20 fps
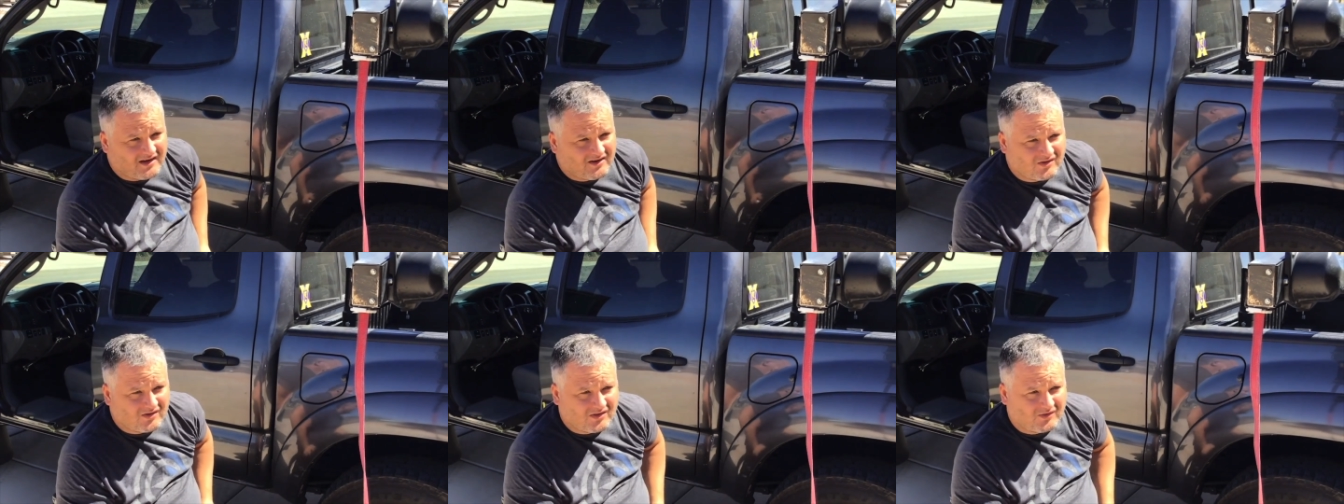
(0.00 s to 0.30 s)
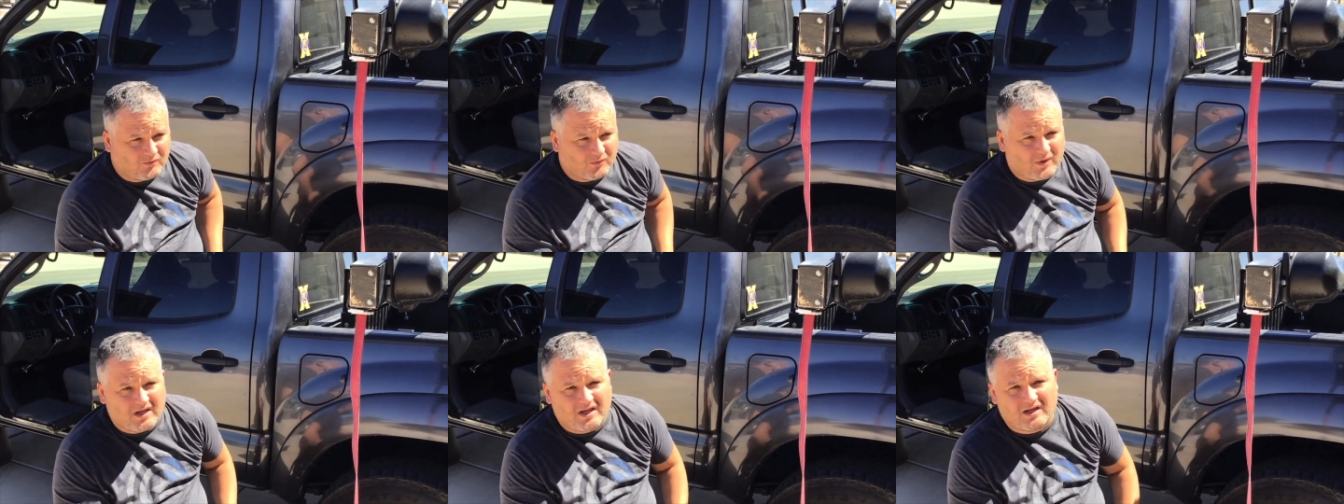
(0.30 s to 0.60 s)
or the
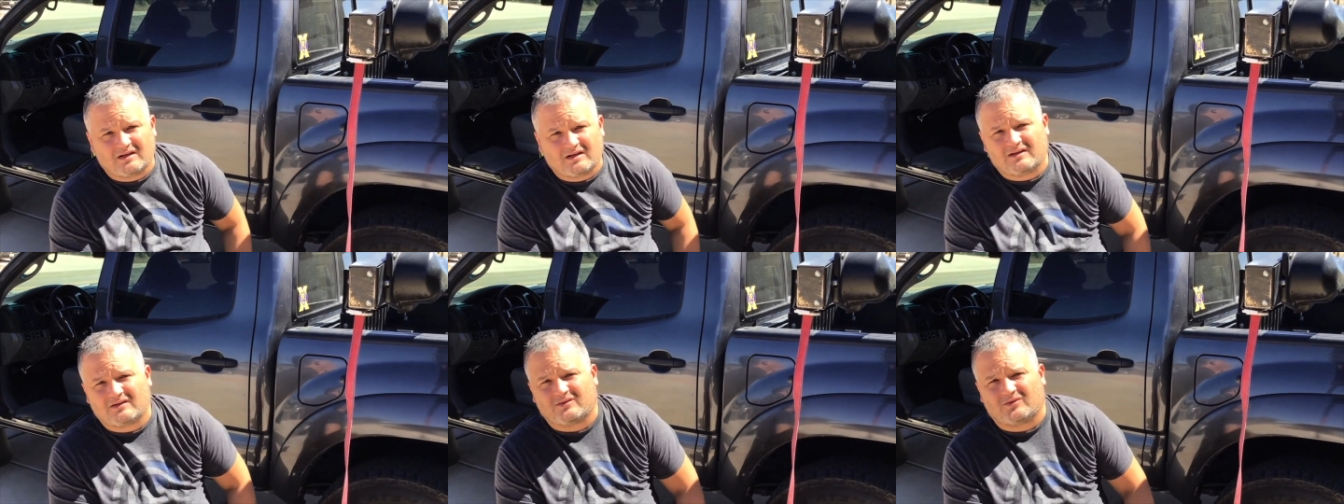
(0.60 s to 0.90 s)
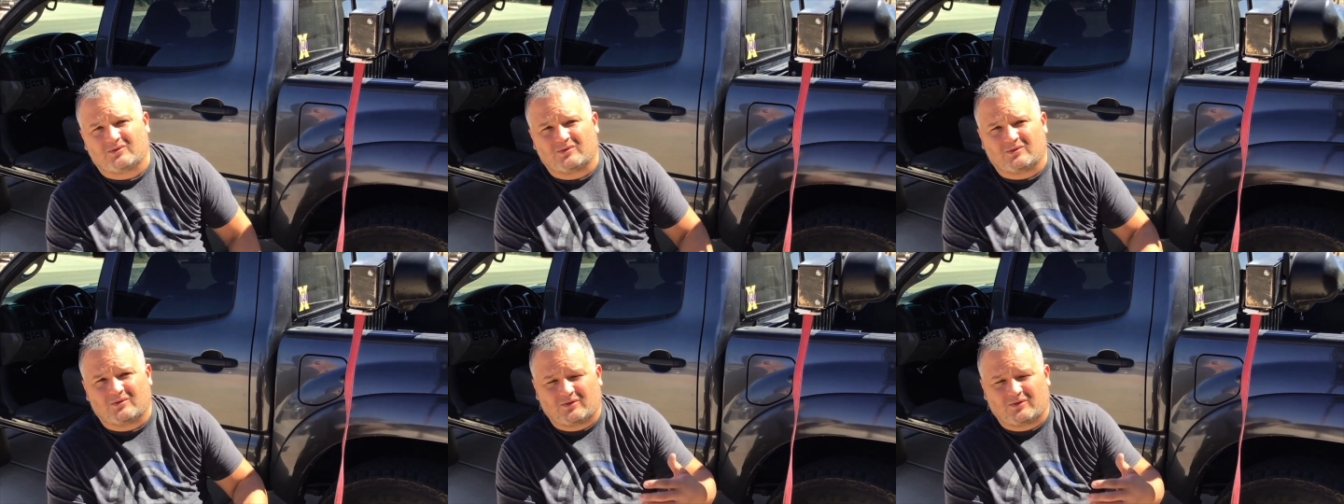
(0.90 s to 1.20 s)
wind,
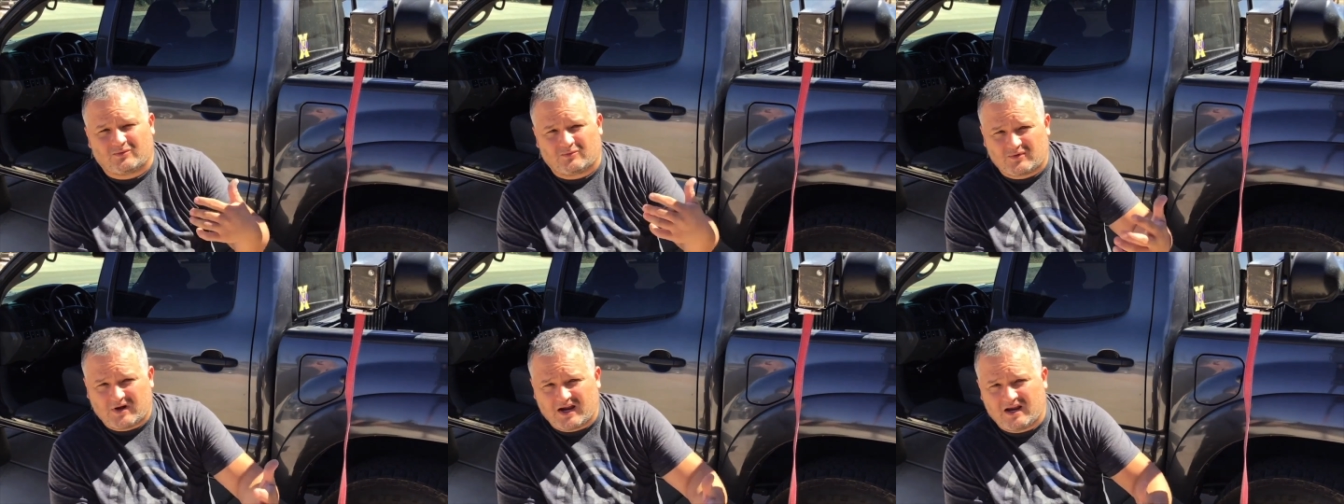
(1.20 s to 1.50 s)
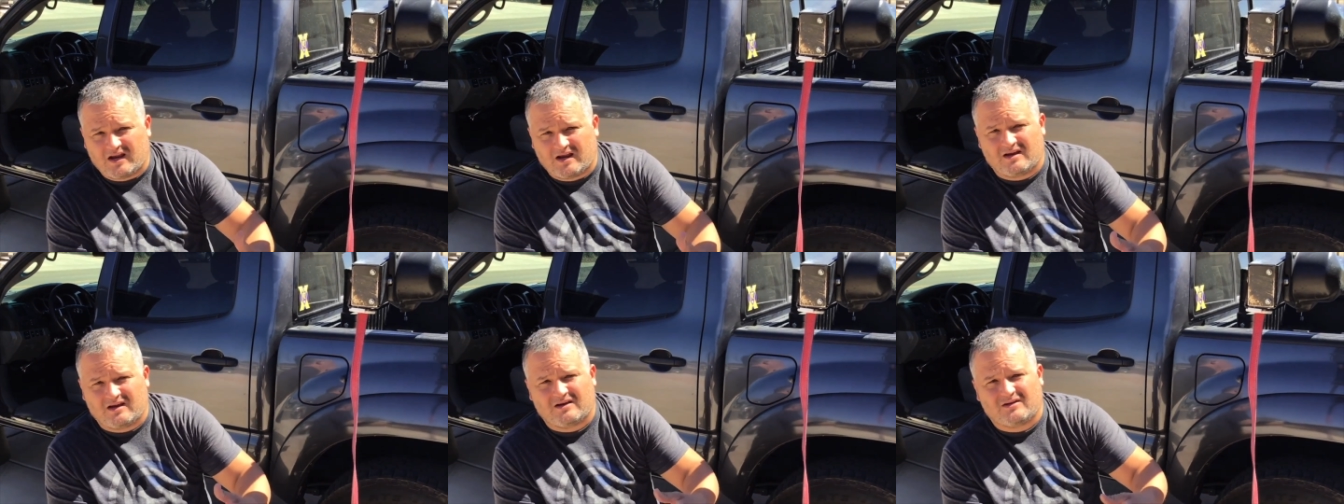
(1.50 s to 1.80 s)
or the
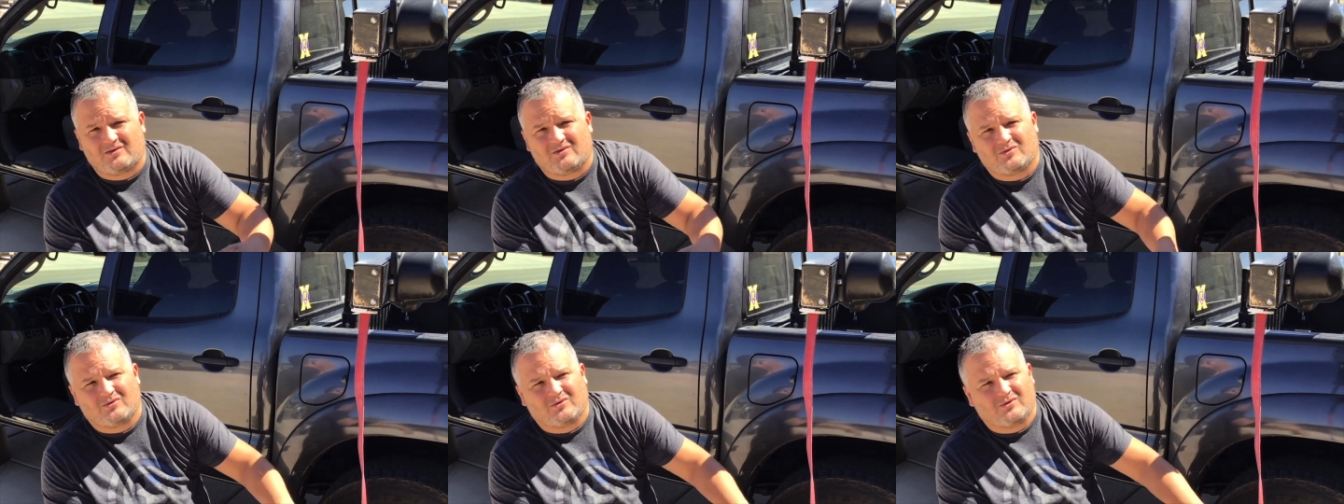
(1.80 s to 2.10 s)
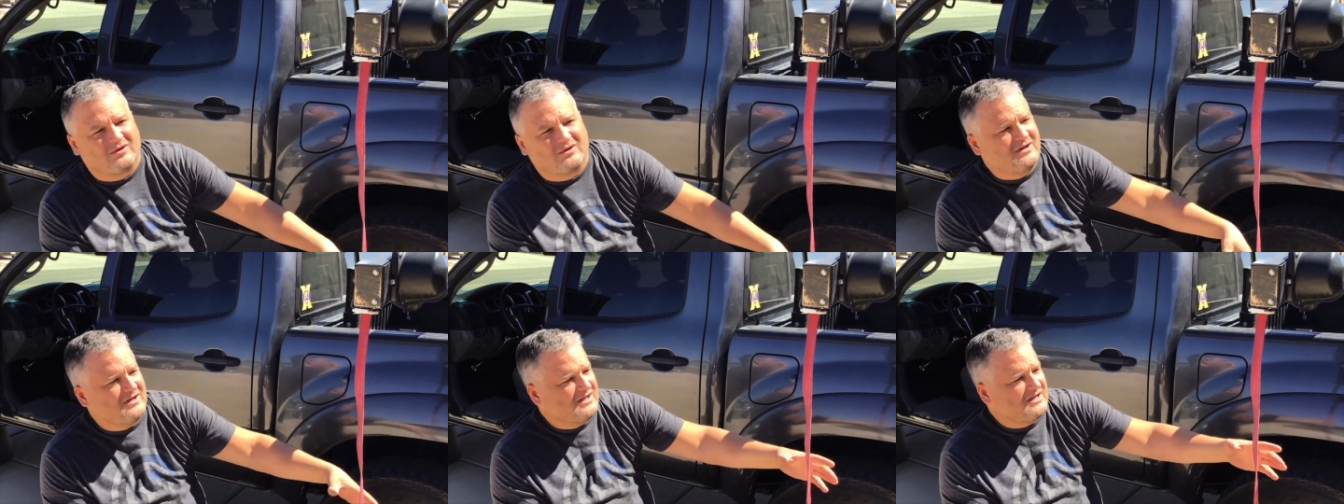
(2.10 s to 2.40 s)
rain,
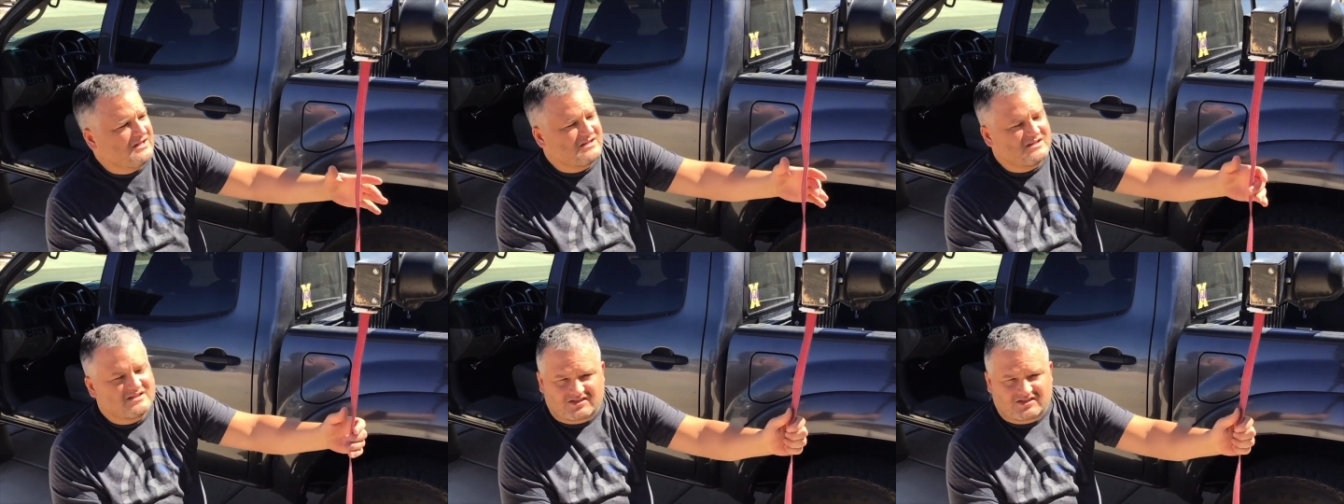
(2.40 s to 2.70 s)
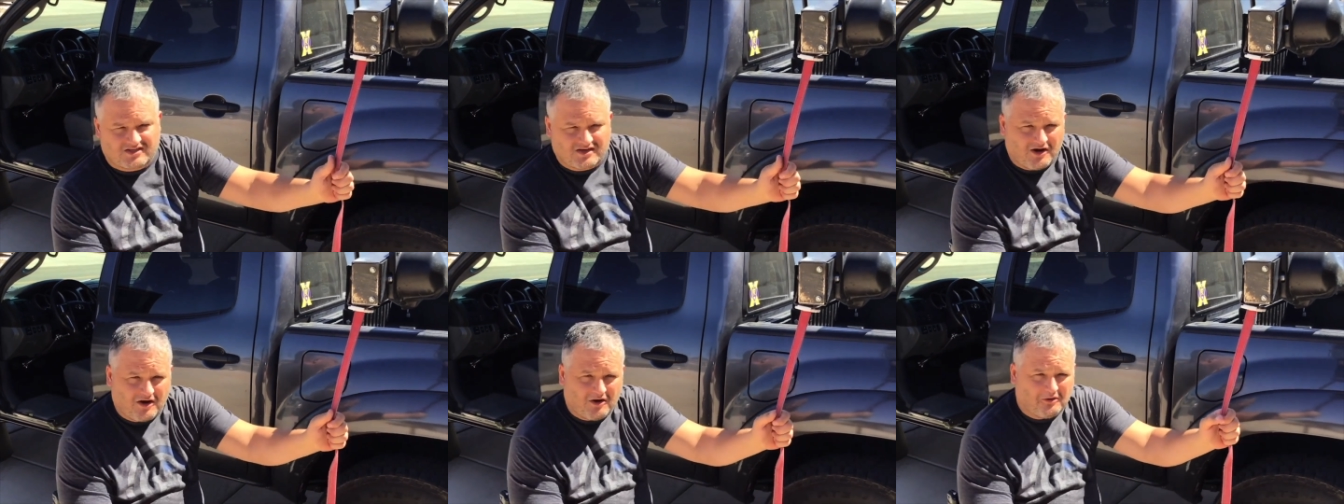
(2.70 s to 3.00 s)
or the
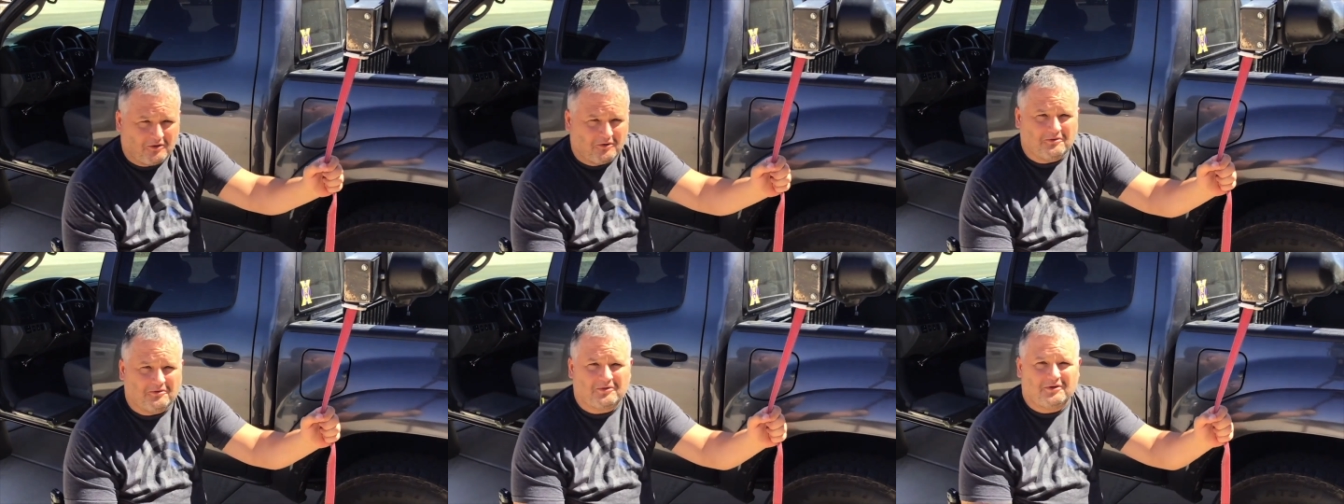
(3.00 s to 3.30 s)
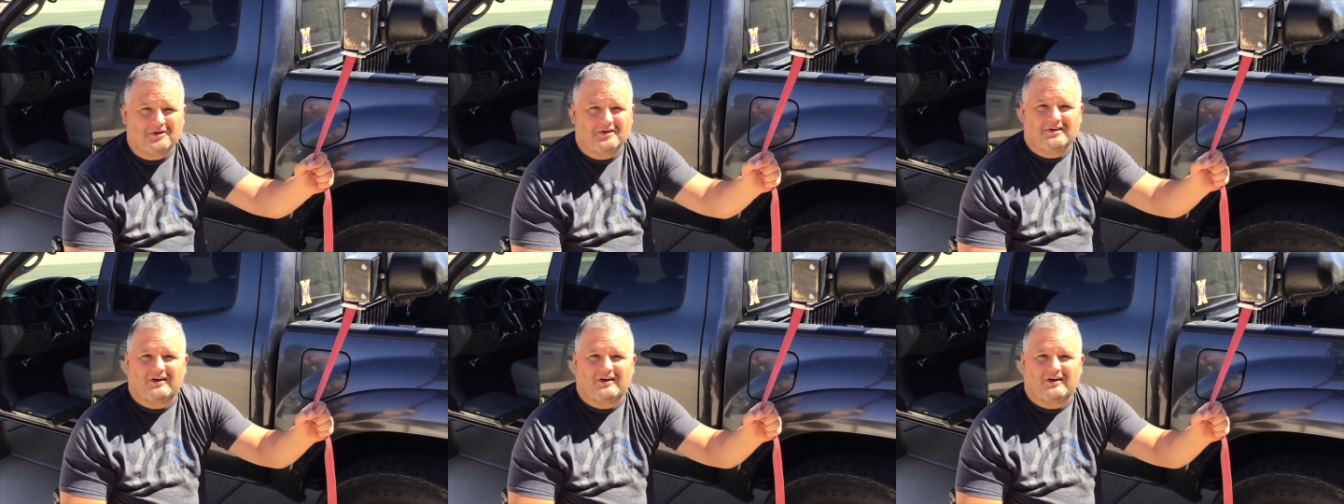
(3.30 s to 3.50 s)
snow,